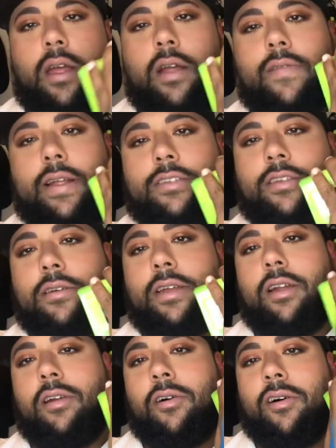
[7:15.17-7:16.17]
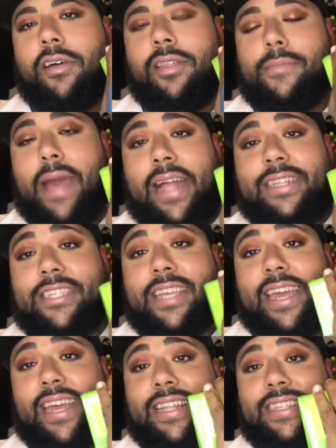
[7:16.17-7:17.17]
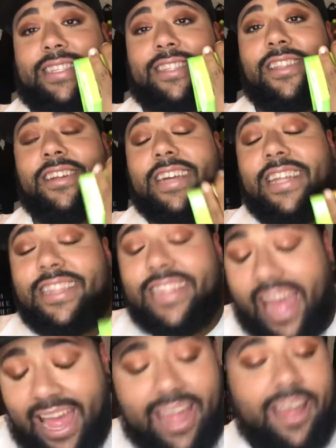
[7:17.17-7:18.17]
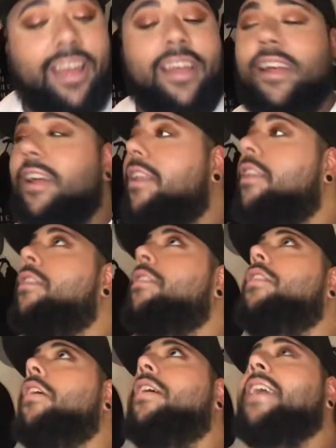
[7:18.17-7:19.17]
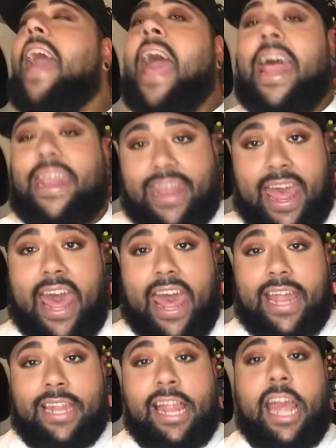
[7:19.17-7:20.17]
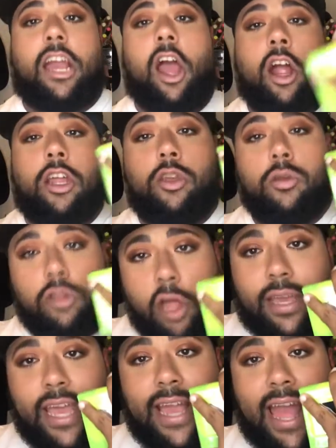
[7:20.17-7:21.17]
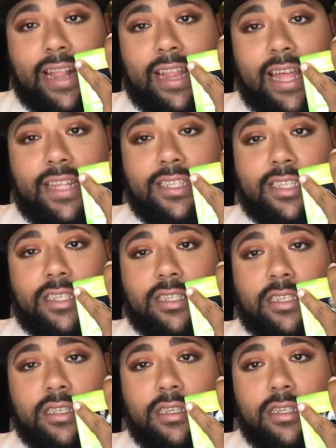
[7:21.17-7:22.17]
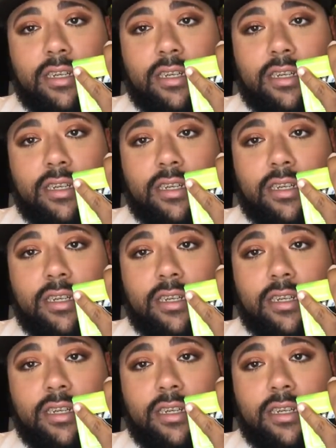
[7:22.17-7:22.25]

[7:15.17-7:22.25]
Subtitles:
All right, so here are all the matte shades. Look at that. Look at that. Like, are you looking at this?